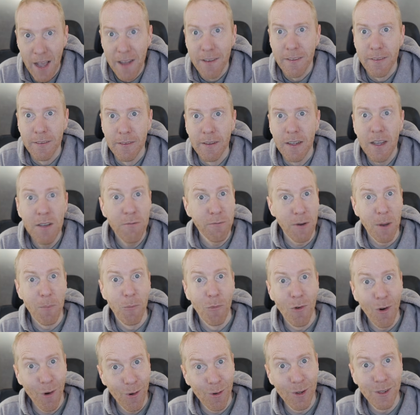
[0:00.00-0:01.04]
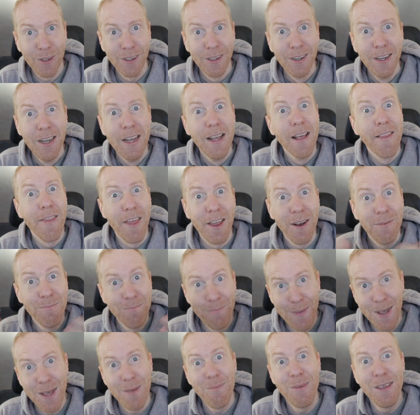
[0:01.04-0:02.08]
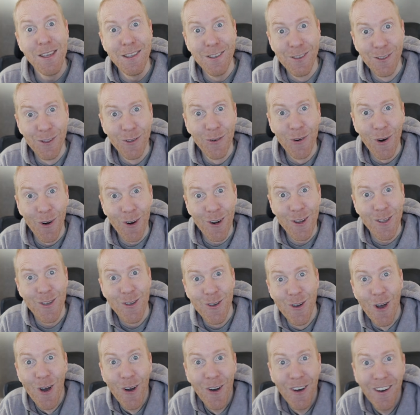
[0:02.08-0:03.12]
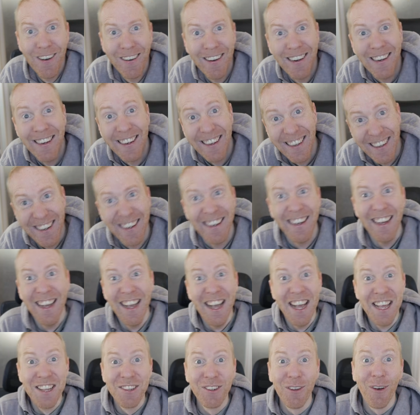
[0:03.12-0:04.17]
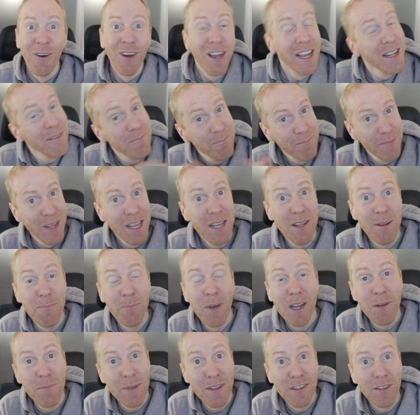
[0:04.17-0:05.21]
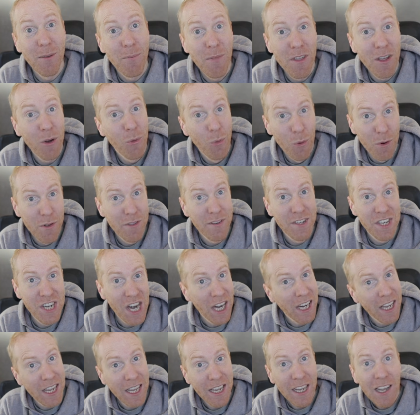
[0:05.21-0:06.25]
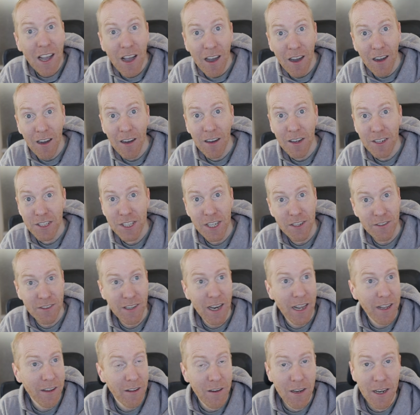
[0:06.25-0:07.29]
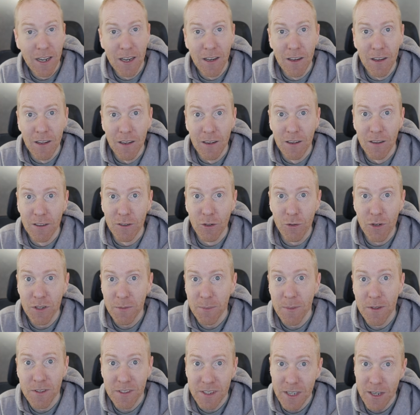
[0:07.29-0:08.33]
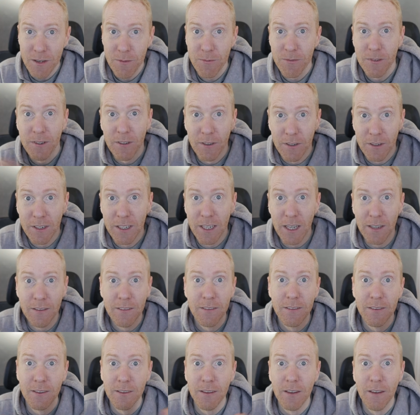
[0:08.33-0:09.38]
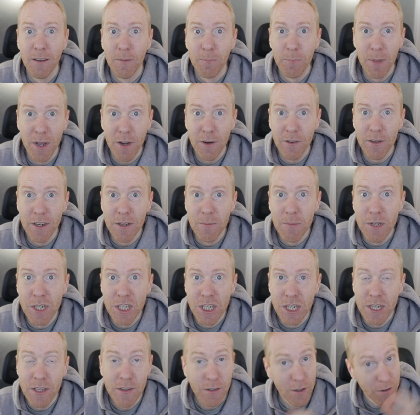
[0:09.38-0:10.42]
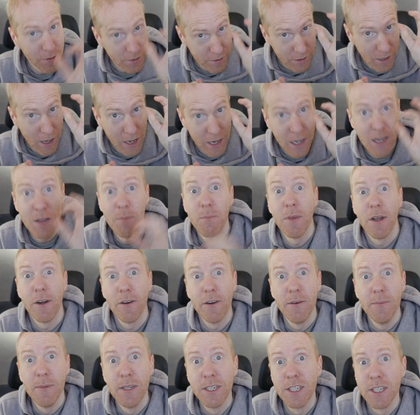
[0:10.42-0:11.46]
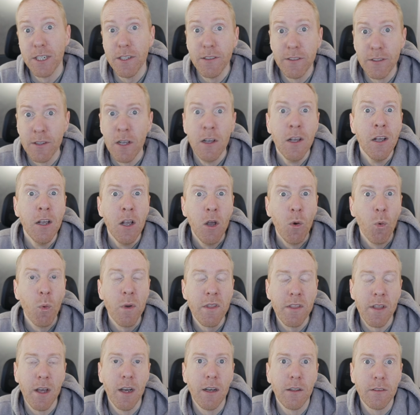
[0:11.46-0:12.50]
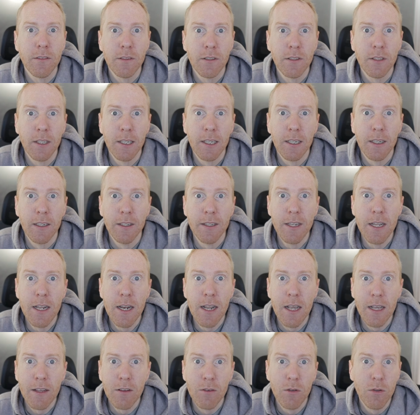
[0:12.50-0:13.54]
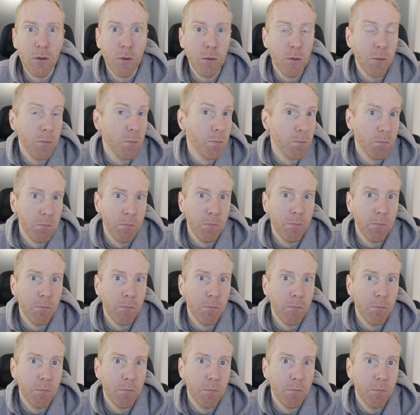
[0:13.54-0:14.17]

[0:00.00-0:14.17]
And if I'm wrong, then maybe so are you. So it might be something worth checking, just like a little Christmas gift, get better images or slightly better images without needing to